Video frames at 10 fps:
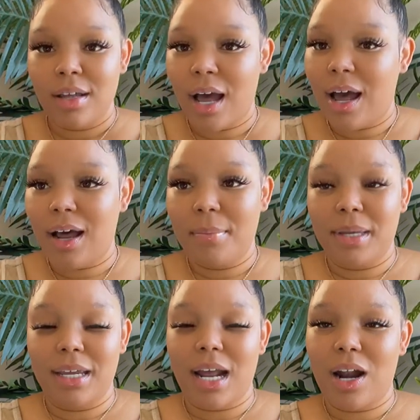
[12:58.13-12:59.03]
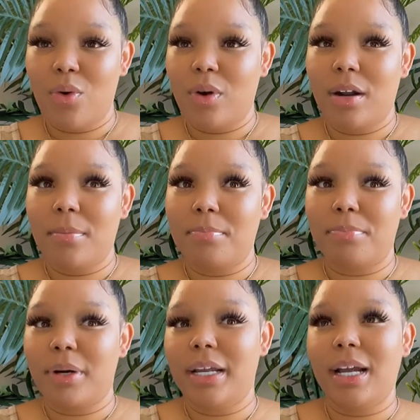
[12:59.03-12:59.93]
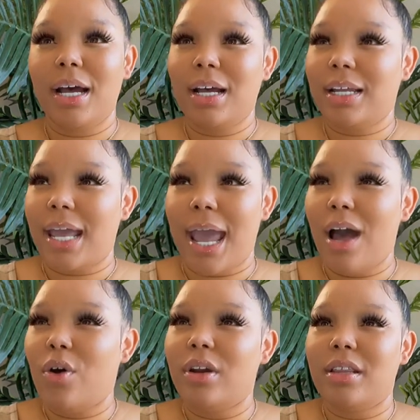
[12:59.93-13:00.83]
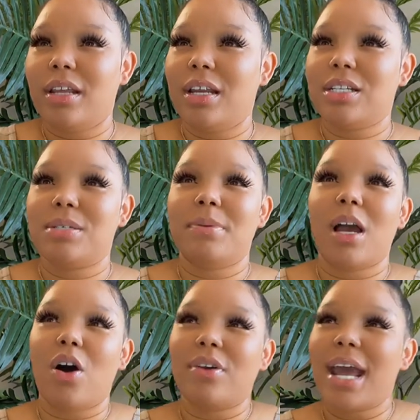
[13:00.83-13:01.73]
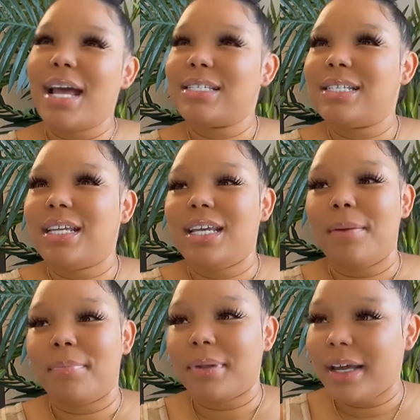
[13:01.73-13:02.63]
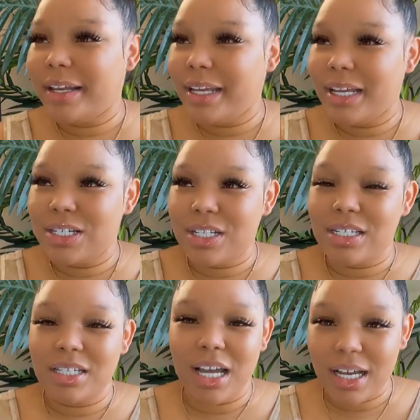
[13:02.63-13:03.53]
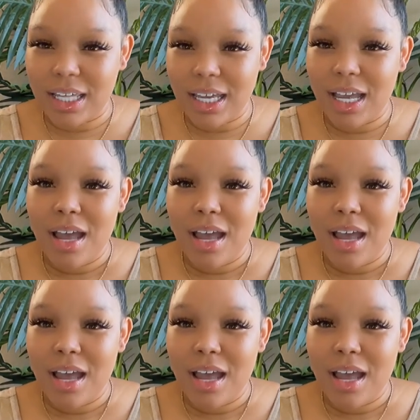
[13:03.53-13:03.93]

I mean, I don't want to bring a gown and then it just be all nasty and bloody and just yucky